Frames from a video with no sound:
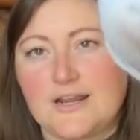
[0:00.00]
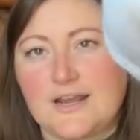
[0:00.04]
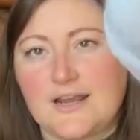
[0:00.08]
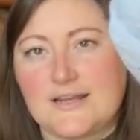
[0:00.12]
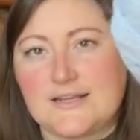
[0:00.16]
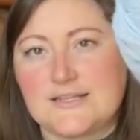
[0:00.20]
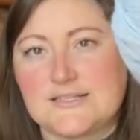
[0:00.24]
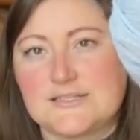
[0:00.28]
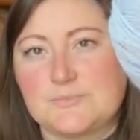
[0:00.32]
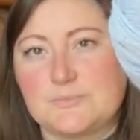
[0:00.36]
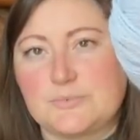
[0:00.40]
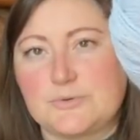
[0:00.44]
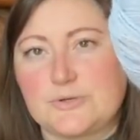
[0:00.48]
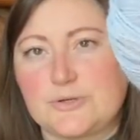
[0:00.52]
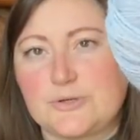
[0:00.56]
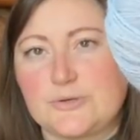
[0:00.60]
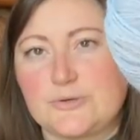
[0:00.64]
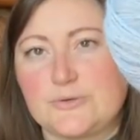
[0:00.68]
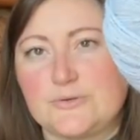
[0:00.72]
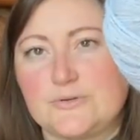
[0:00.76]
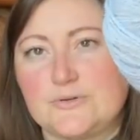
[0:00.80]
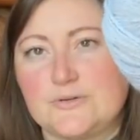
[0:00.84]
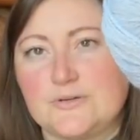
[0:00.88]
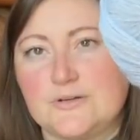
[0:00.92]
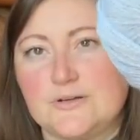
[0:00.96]
ice
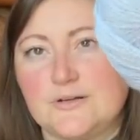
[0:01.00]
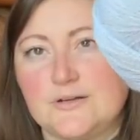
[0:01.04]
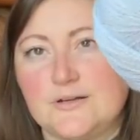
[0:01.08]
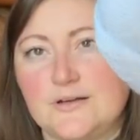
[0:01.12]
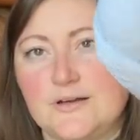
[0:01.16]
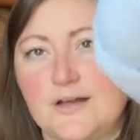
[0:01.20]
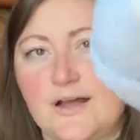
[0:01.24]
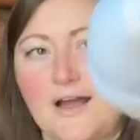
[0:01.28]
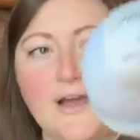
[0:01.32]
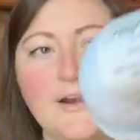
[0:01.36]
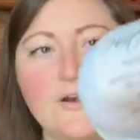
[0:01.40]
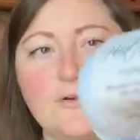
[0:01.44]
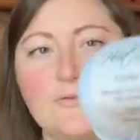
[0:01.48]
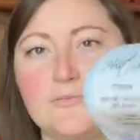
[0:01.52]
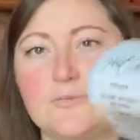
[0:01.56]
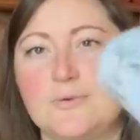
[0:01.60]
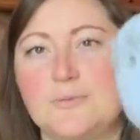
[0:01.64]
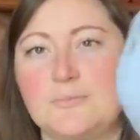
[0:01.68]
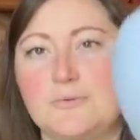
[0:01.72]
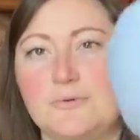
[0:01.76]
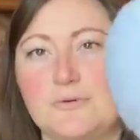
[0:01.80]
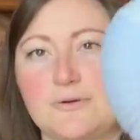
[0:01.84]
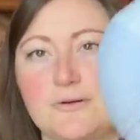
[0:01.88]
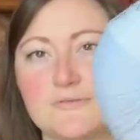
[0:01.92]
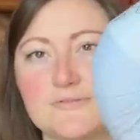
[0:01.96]
blue. I don't
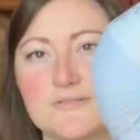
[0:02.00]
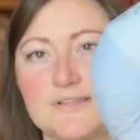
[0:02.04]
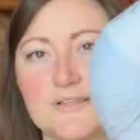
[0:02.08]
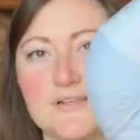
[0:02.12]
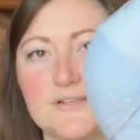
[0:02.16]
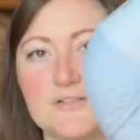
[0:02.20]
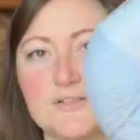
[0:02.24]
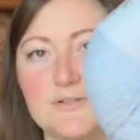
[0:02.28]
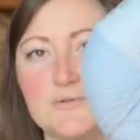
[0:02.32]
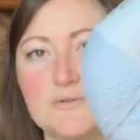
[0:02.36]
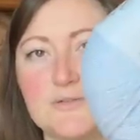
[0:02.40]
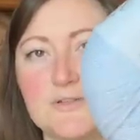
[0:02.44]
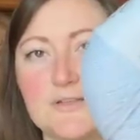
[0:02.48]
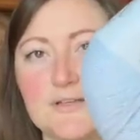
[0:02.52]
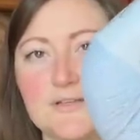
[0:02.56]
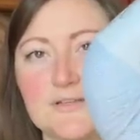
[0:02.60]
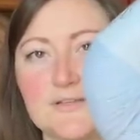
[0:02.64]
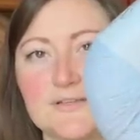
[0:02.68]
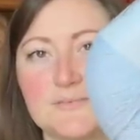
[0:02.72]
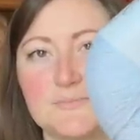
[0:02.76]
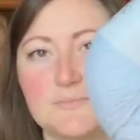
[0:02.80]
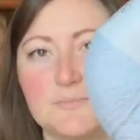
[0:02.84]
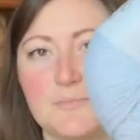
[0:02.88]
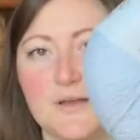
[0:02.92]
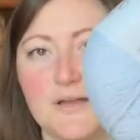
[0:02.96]
remember what I was going to do with
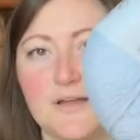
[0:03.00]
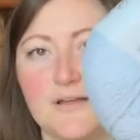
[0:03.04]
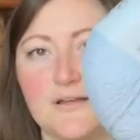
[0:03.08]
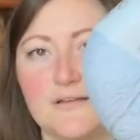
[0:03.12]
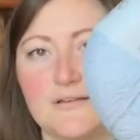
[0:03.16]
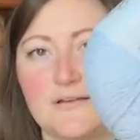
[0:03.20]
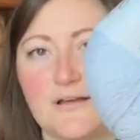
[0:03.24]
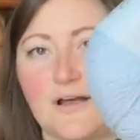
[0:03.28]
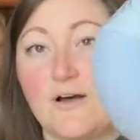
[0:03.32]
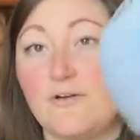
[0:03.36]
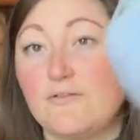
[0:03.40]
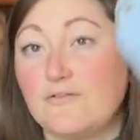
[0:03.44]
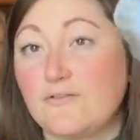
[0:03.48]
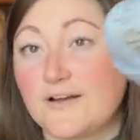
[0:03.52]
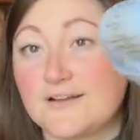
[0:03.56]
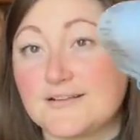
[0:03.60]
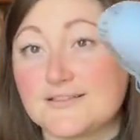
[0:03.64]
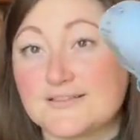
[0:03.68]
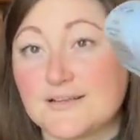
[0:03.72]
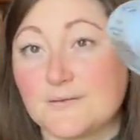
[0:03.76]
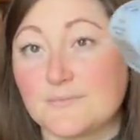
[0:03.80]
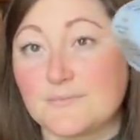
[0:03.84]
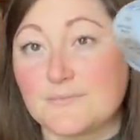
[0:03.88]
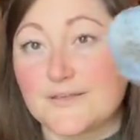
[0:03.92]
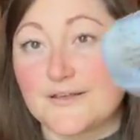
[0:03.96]
this, but I'll find
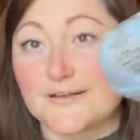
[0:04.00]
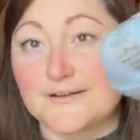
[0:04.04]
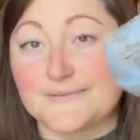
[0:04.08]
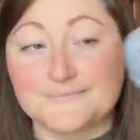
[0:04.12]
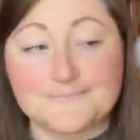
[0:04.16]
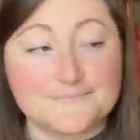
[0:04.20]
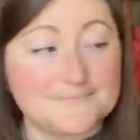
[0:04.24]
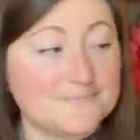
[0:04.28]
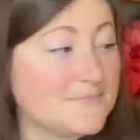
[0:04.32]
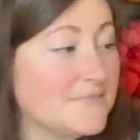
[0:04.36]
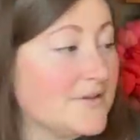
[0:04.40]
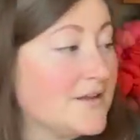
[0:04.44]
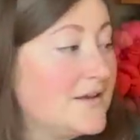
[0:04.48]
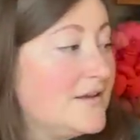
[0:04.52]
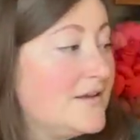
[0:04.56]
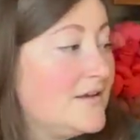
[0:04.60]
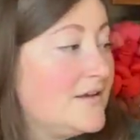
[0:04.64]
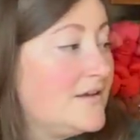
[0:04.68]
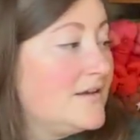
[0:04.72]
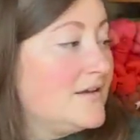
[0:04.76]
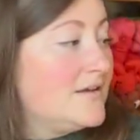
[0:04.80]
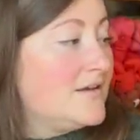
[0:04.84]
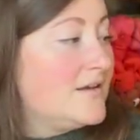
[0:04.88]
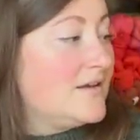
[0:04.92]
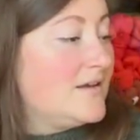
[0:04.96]
something.
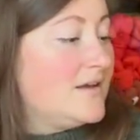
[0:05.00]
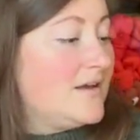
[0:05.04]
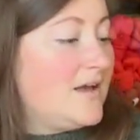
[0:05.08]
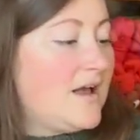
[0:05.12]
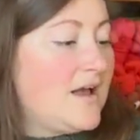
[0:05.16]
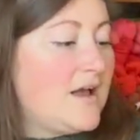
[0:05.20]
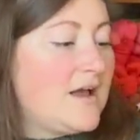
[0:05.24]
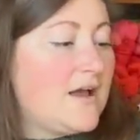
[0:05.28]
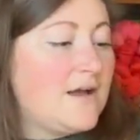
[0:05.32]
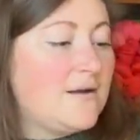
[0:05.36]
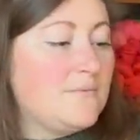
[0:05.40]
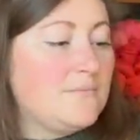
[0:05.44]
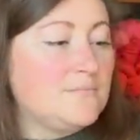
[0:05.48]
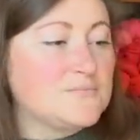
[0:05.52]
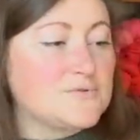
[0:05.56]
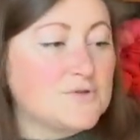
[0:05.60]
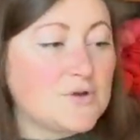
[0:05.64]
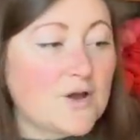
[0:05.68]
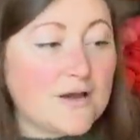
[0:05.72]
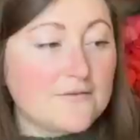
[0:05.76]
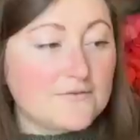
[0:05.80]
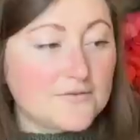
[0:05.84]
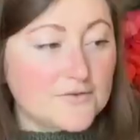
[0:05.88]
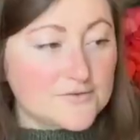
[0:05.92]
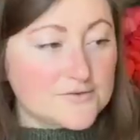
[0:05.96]
So
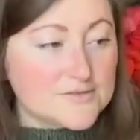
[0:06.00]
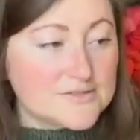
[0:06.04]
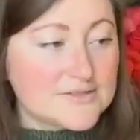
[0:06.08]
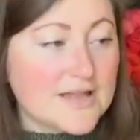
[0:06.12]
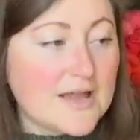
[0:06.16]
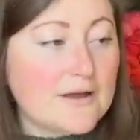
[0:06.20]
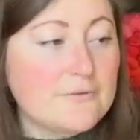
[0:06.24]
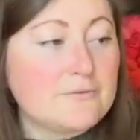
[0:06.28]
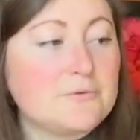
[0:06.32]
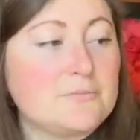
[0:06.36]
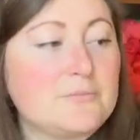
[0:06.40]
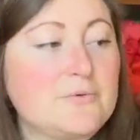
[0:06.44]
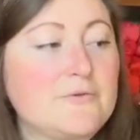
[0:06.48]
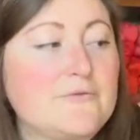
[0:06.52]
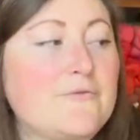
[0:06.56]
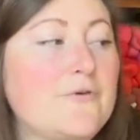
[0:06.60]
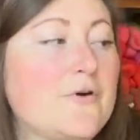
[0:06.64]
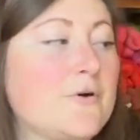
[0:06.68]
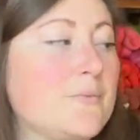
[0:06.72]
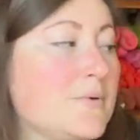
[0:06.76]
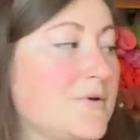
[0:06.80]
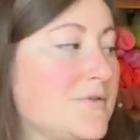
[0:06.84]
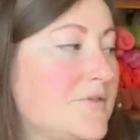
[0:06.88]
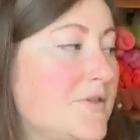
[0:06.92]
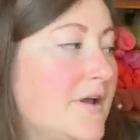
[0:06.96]
I've used that one before,
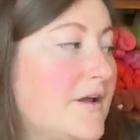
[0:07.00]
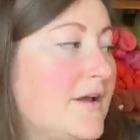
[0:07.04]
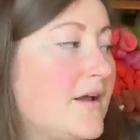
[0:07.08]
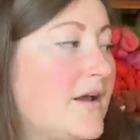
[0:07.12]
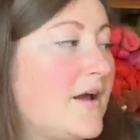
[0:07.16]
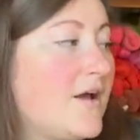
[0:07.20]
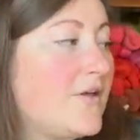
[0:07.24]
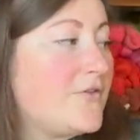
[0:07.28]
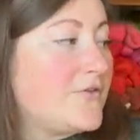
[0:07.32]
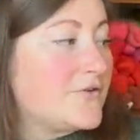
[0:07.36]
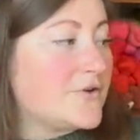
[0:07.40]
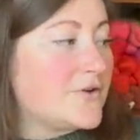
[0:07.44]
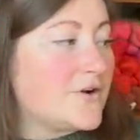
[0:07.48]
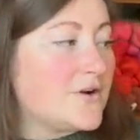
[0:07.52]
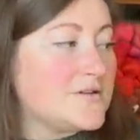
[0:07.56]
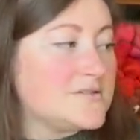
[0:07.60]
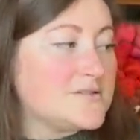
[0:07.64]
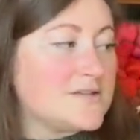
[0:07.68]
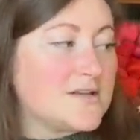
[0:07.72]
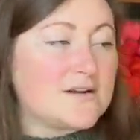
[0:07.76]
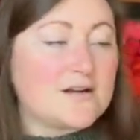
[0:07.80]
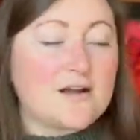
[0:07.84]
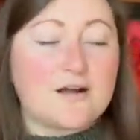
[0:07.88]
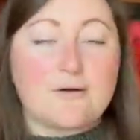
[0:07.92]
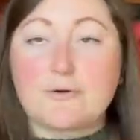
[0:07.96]
but the other yarns I
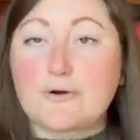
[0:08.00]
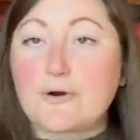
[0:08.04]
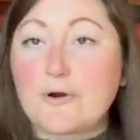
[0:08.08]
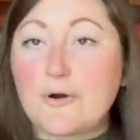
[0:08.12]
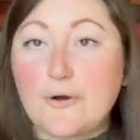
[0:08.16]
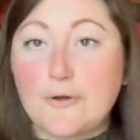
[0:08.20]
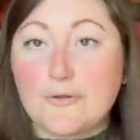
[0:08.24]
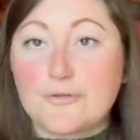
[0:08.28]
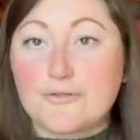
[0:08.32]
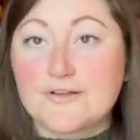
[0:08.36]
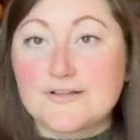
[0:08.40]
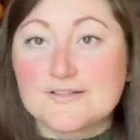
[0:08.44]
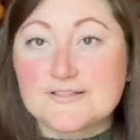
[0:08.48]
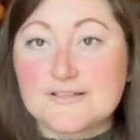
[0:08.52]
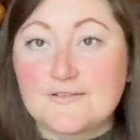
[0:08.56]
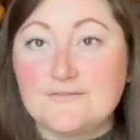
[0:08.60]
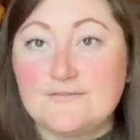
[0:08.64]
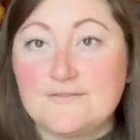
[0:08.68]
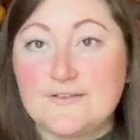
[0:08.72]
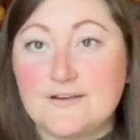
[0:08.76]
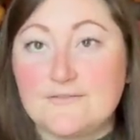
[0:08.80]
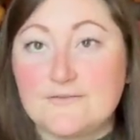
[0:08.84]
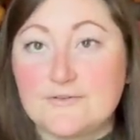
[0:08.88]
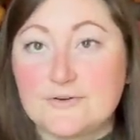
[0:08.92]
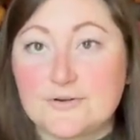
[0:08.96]
got were all things I've
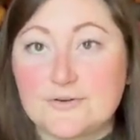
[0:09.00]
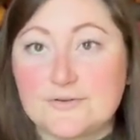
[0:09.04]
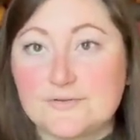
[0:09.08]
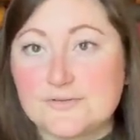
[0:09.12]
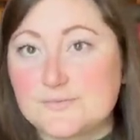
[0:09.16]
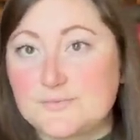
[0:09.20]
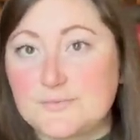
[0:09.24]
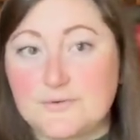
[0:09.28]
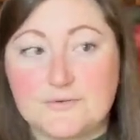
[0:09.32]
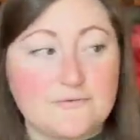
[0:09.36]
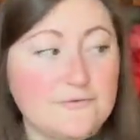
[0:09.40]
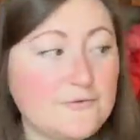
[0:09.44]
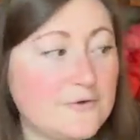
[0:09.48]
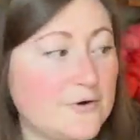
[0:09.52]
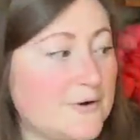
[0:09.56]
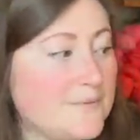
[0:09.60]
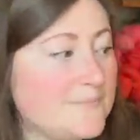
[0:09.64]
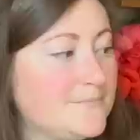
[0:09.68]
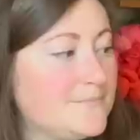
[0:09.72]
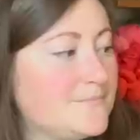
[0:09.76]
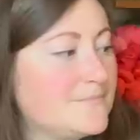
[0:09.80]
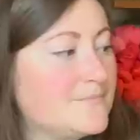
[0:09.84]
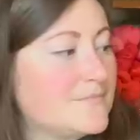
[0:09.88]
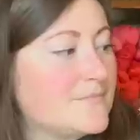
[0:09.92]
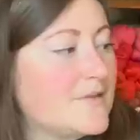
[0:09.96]
never used before,
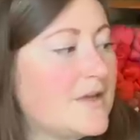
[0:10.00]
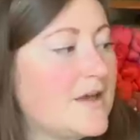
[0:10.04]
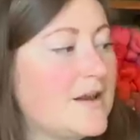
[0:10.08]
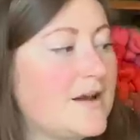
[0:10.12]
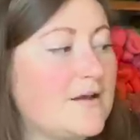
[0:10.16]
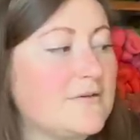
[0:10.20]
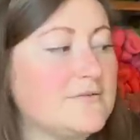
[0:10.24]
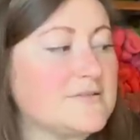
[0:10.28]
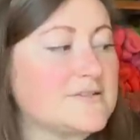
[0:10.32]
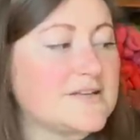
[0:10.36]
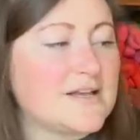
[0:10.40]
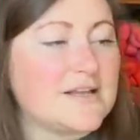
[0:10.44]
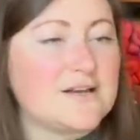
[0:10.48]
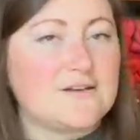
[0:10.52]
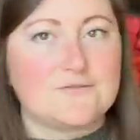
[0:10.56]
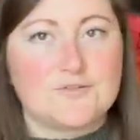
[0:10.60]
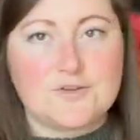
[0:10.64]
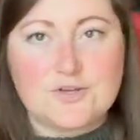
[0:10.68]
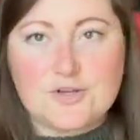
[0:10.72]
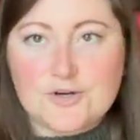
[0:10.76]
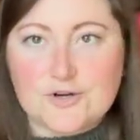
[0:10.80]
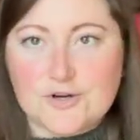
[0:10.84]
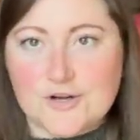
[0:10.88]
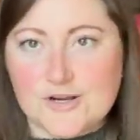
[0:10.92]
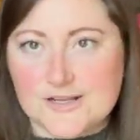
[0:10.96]
and I was kind of
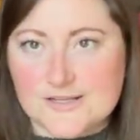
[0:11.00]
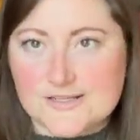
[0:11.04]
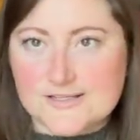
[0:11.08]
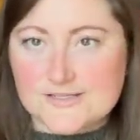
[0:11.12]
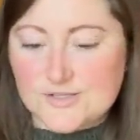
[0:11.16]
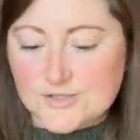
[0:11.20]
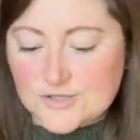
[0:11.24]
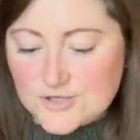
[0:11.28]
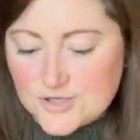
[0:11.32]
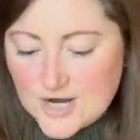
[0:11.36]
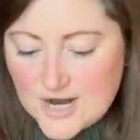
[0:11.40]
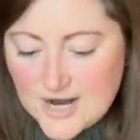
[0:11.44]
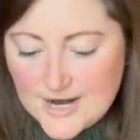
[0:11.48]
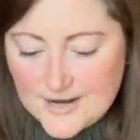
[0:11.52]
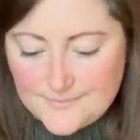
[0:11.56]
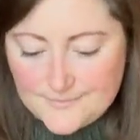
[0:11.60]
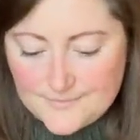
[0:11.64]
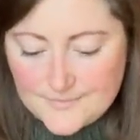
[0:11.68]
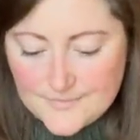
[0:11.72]
curious to try.